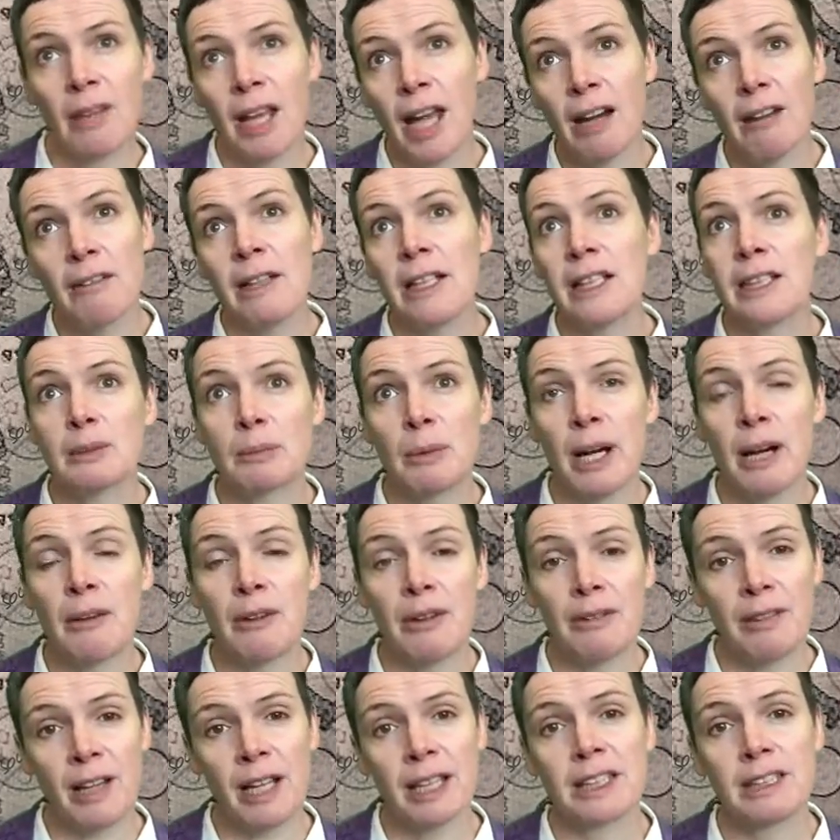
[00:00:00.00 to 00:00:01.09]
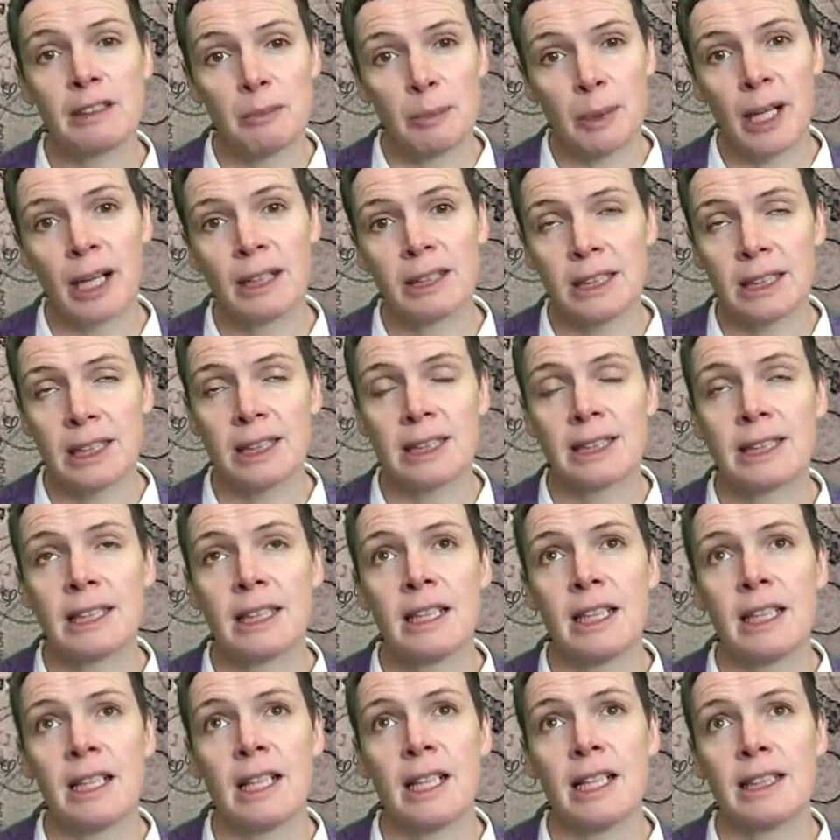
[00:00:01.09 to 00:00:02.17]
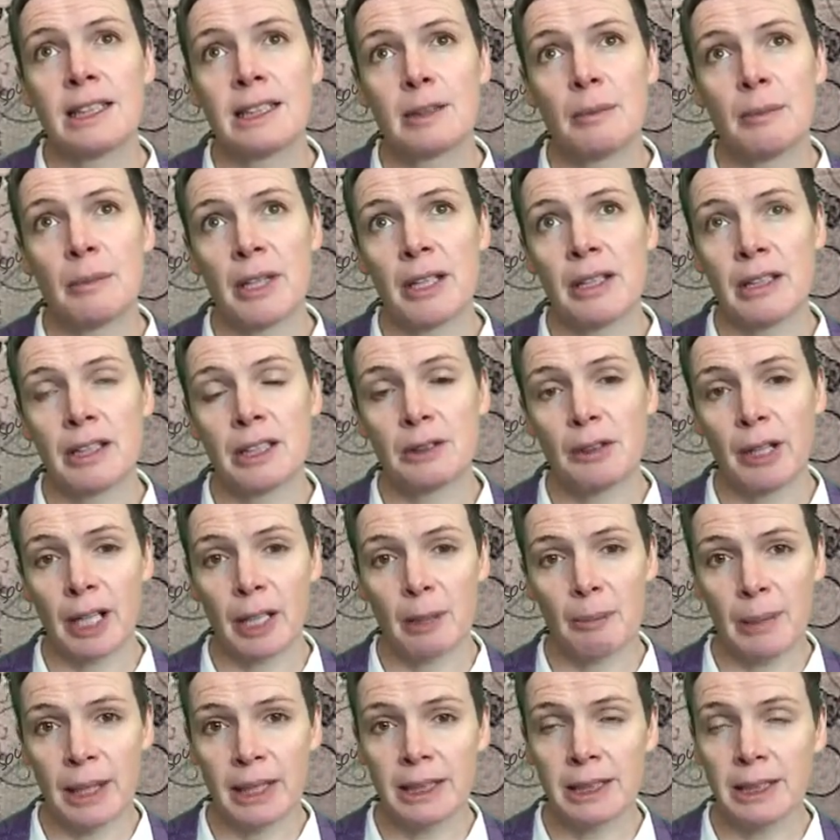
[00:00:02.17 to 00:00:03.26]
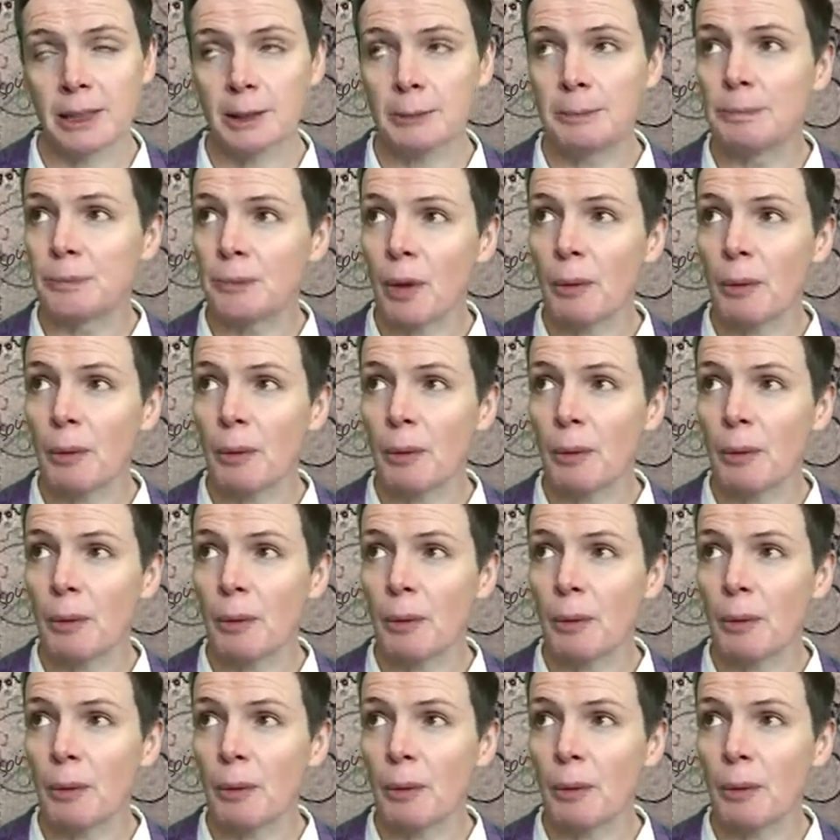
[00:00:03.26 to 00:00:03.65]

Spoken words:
areas where reflexive practice is something that's recommended.